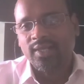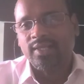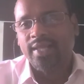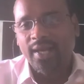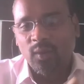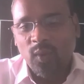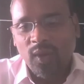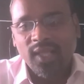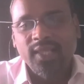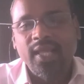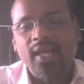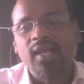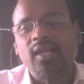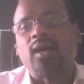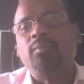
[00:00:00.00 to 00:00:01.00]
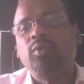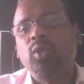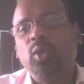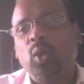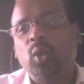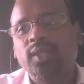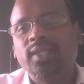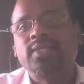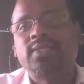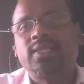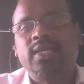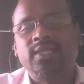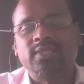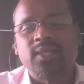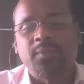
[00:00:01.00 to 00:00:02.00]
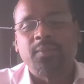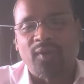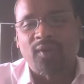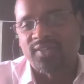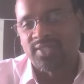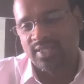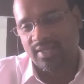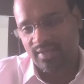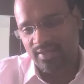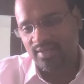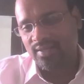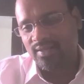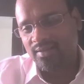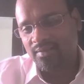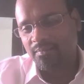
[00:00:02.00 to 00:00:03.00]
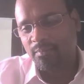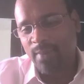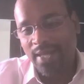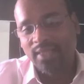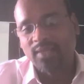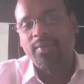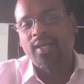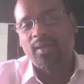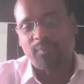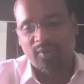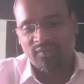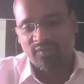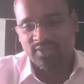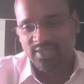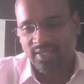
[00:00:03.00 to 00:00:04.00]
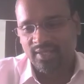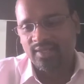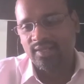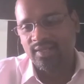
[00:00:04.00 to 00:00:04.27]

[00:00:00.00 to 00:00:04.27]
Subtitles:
Then only they will come to know this is a professor, mathematic professor.